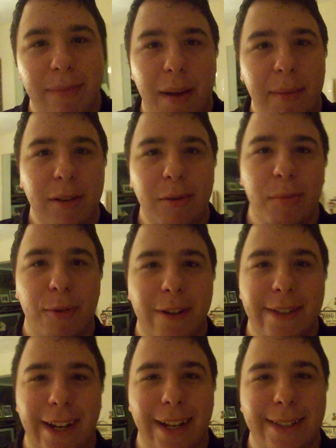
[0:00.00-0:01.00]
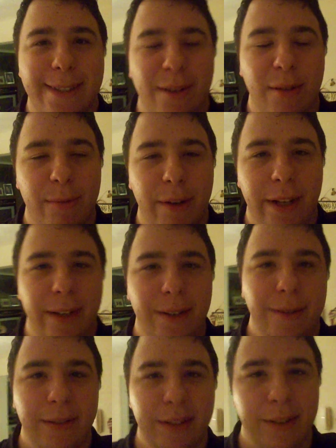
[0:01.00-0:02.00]
I'm a little bored tonight, so we're going to
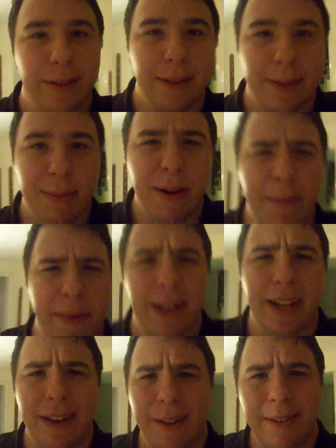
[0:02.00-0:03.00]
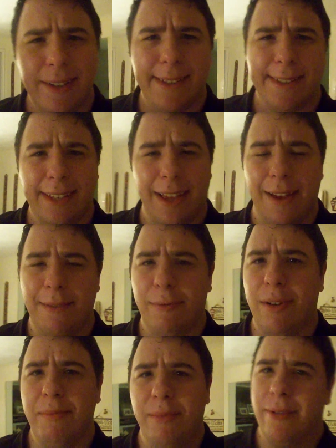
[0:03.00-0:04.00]
do a little experiment. I noticed at
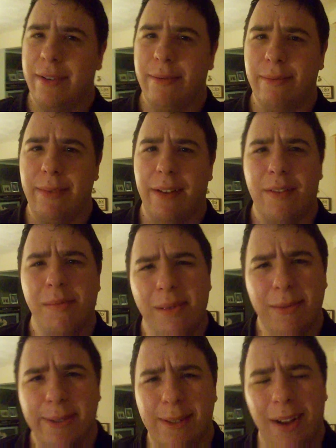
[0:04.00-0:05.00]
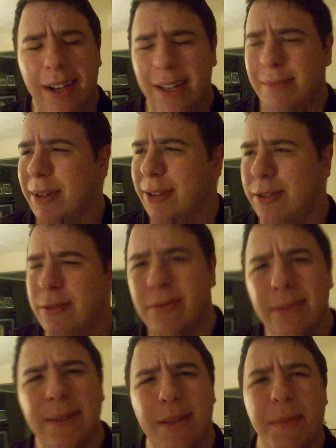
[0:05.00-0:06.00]
one point everybody was talking about who
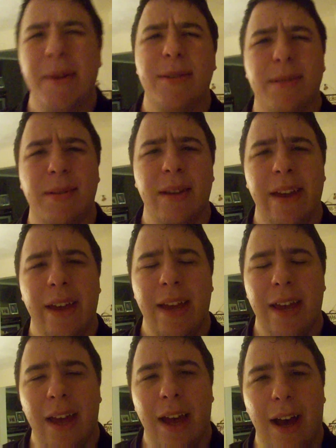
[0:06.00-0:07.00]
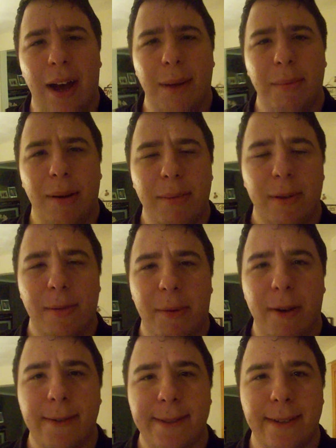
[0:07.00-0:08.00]
was the most uh, popular
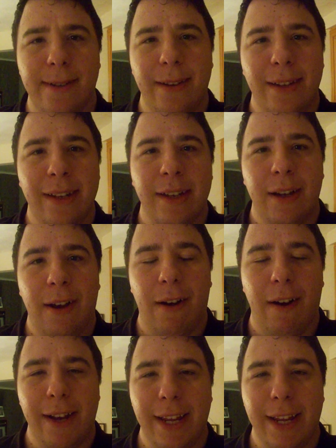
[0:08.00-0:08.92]
person on